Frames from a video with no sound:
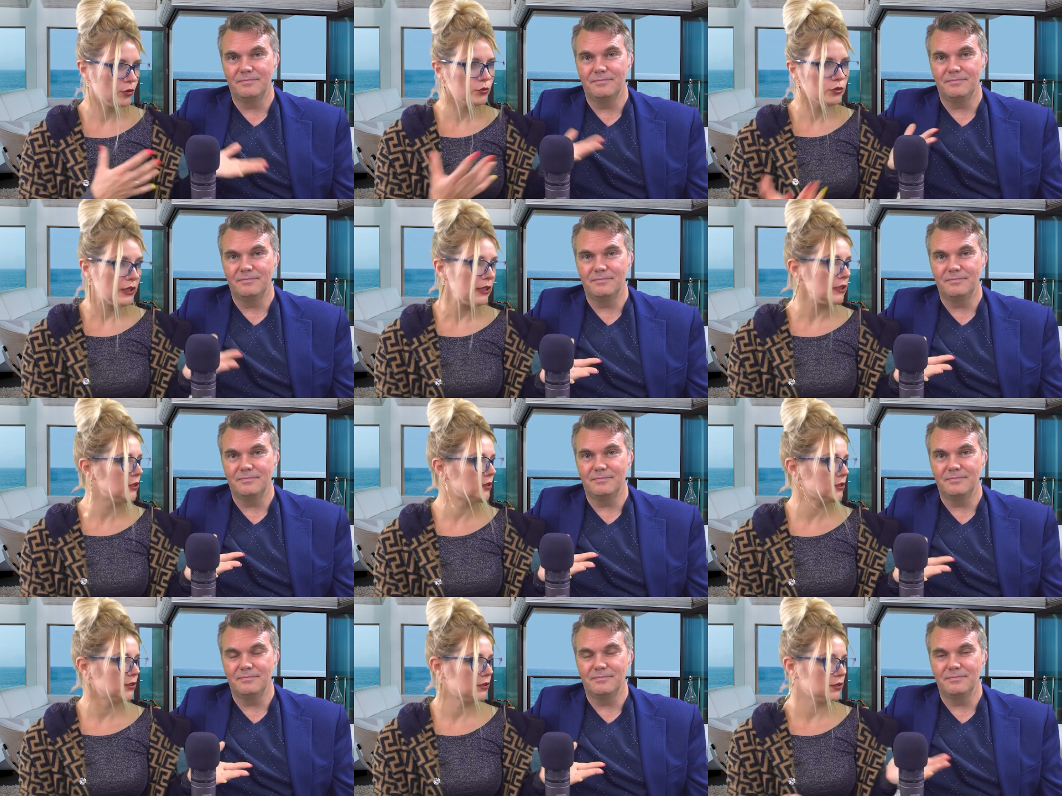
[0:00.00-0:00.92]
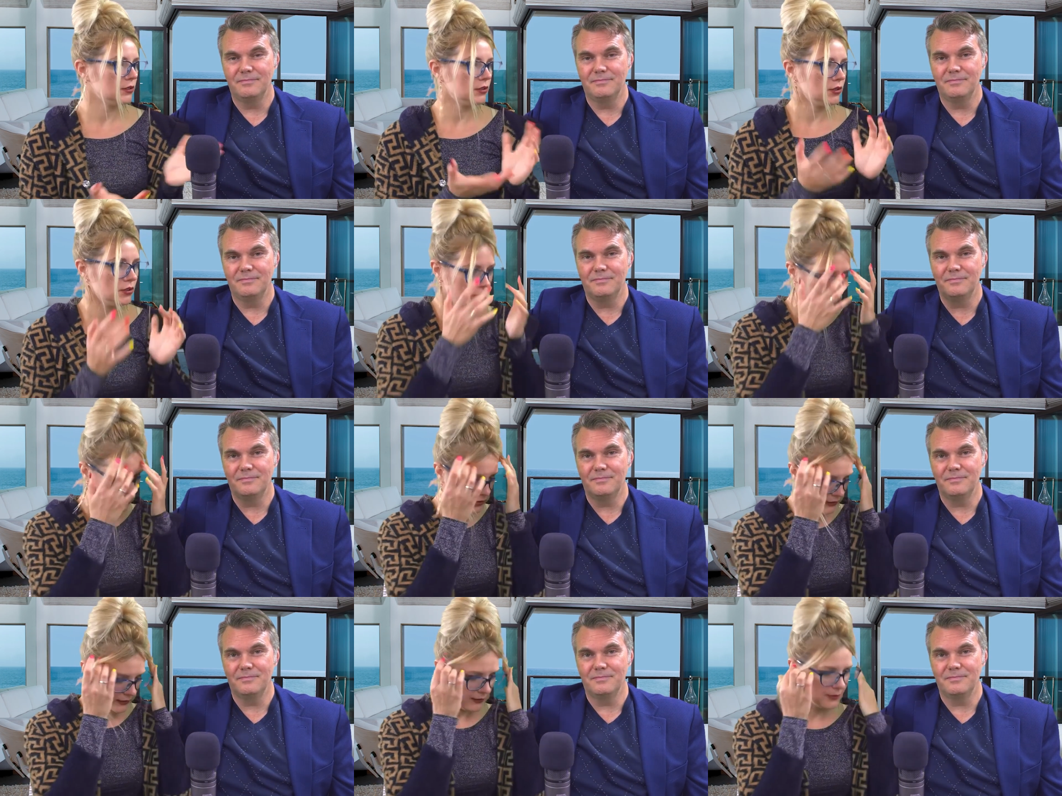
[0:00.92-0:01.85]
Speaker 1: date, you know,
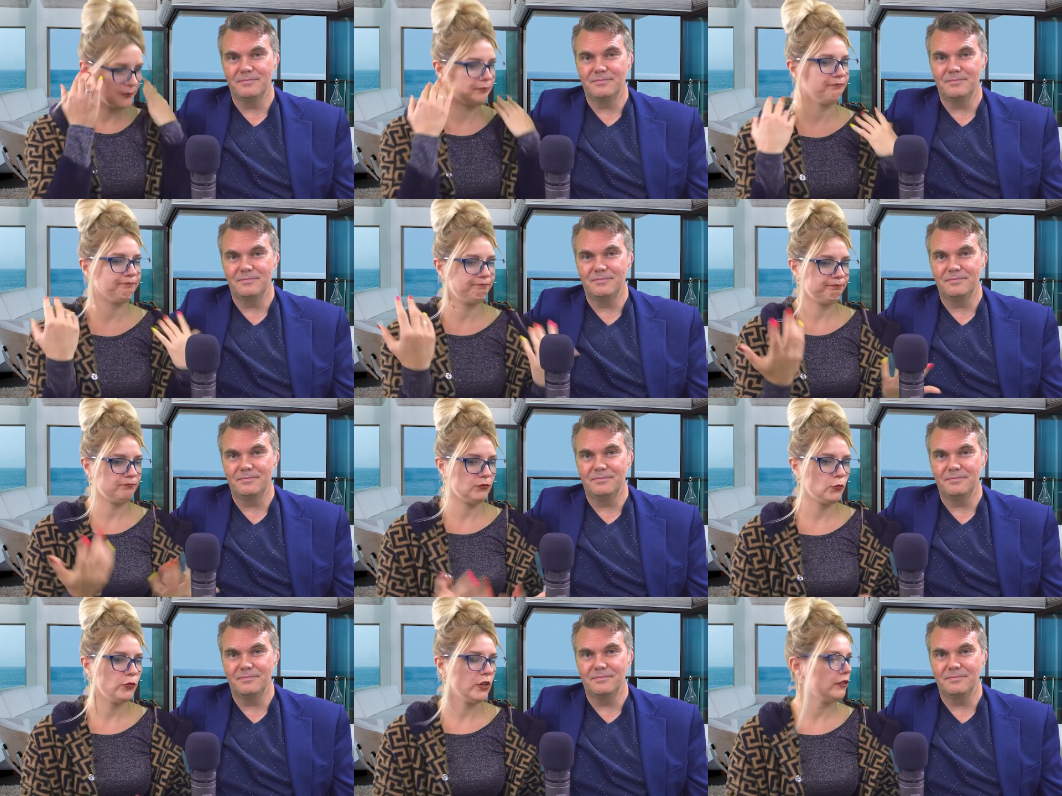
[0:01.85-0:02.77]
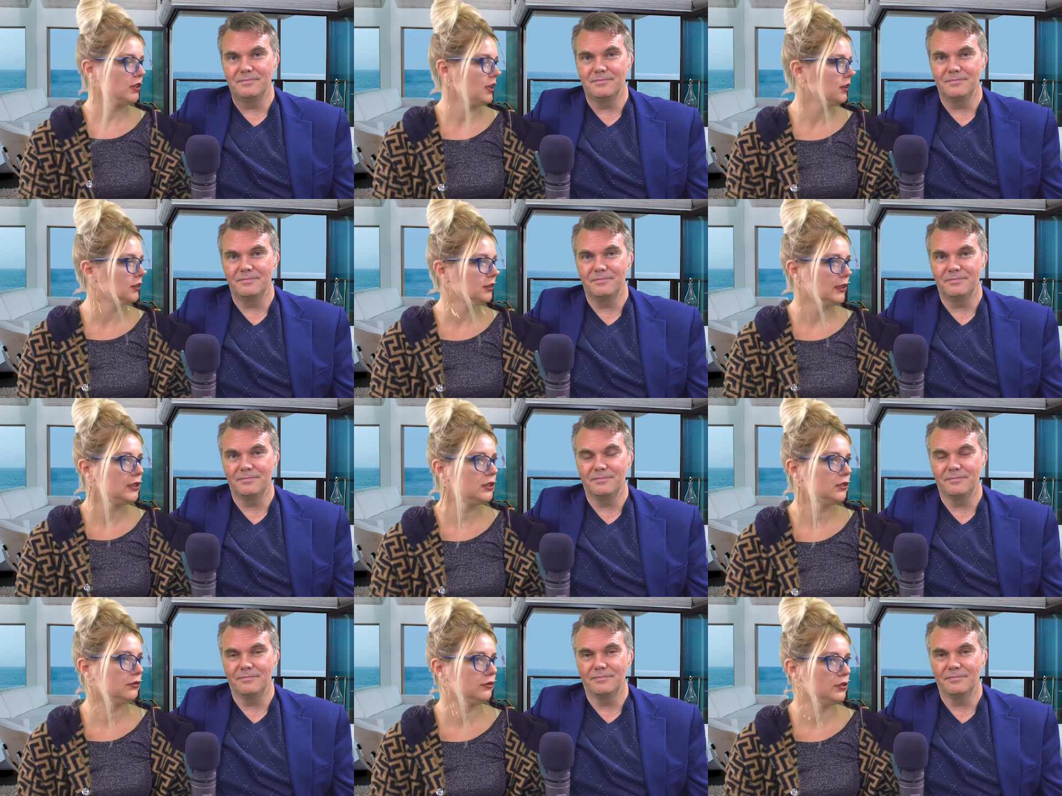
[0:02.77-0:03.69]
like very young
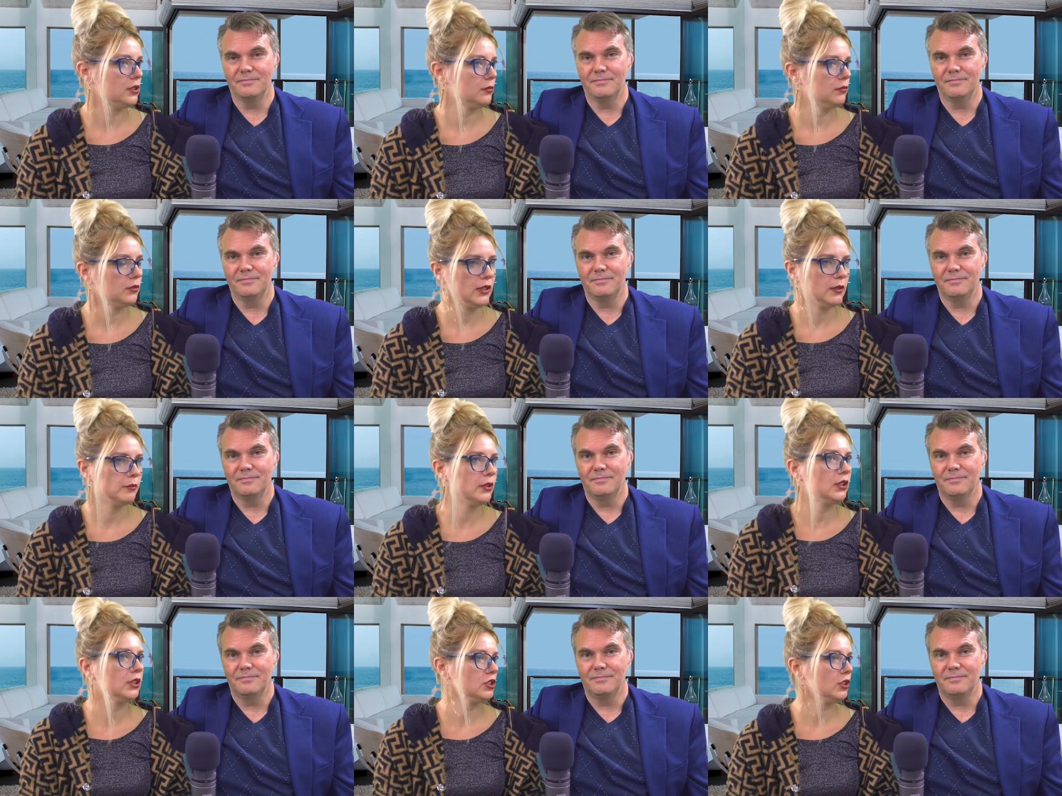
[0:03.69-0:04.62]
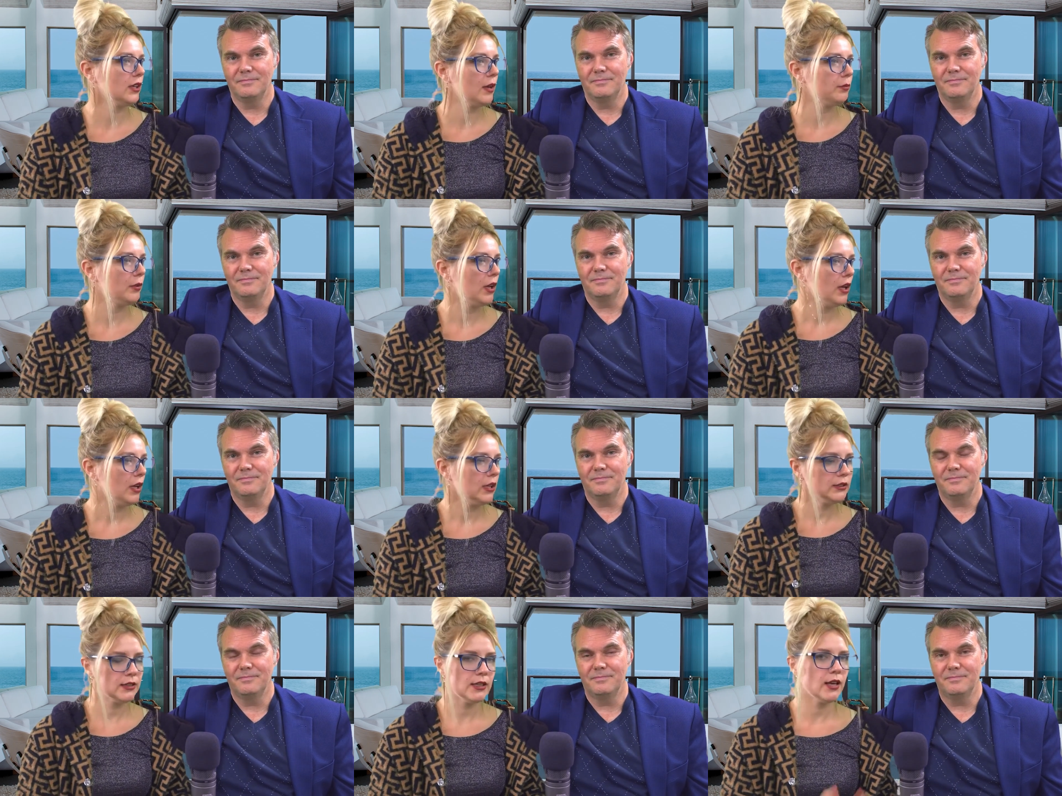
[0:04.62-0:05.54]
lady with like big age gap,
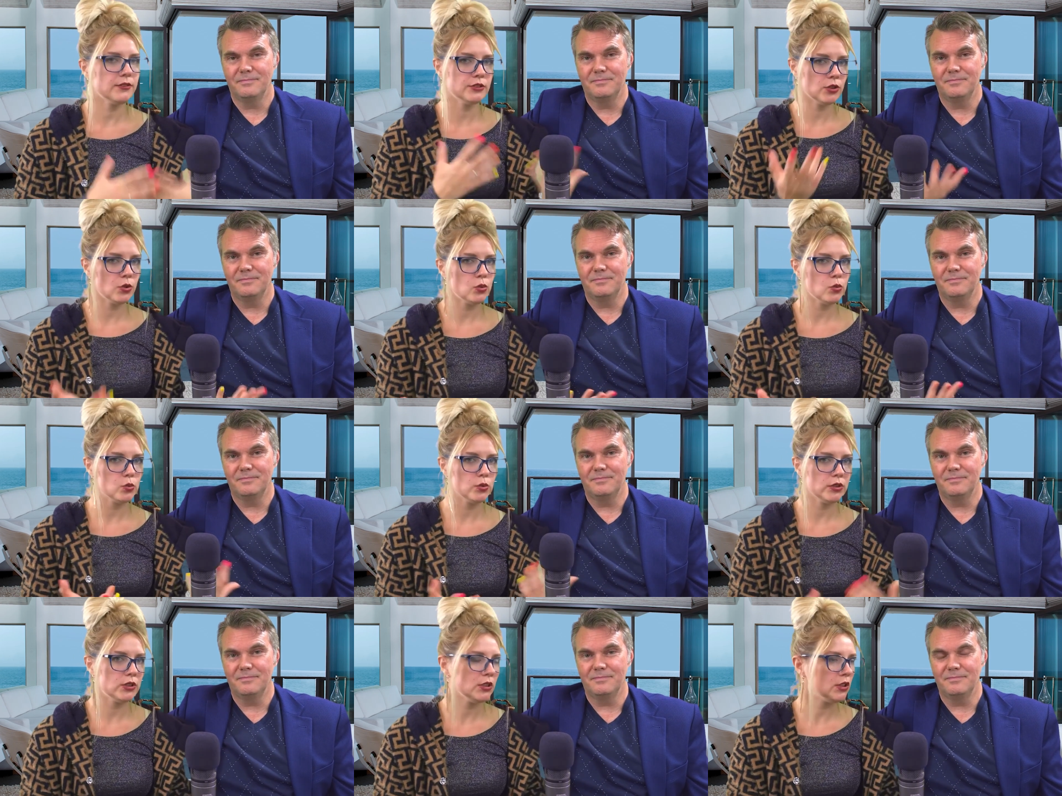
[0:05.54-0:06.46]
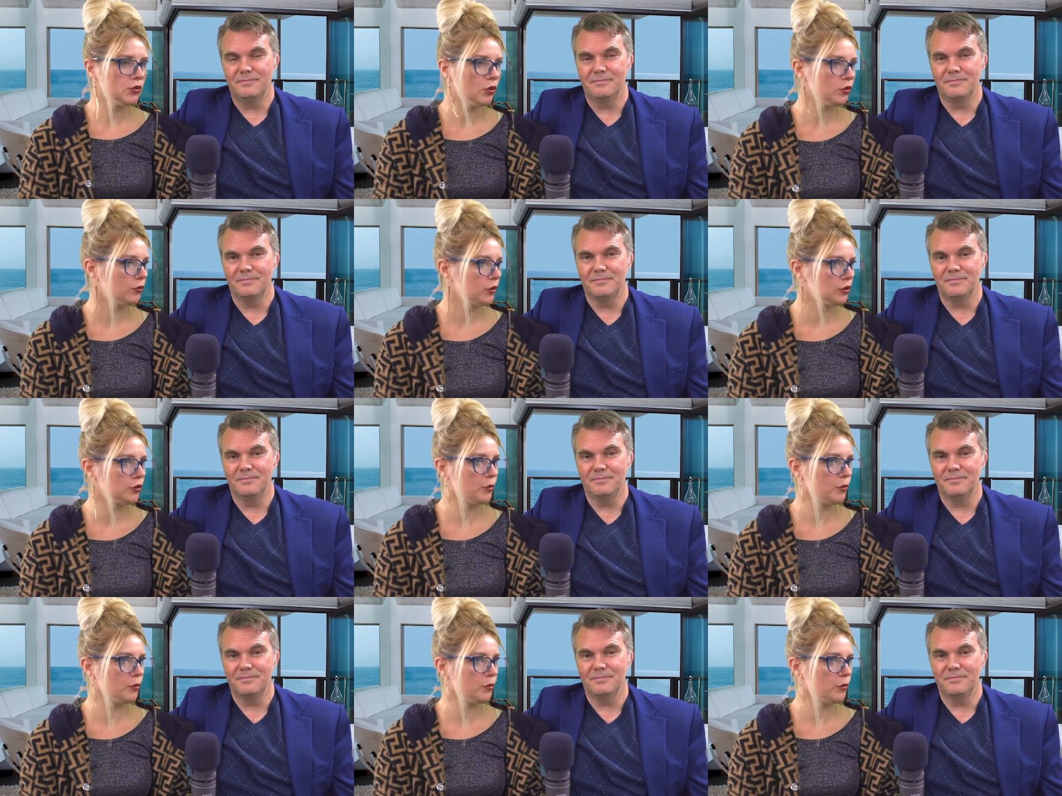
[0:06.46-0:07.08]
and he has no, he don't want to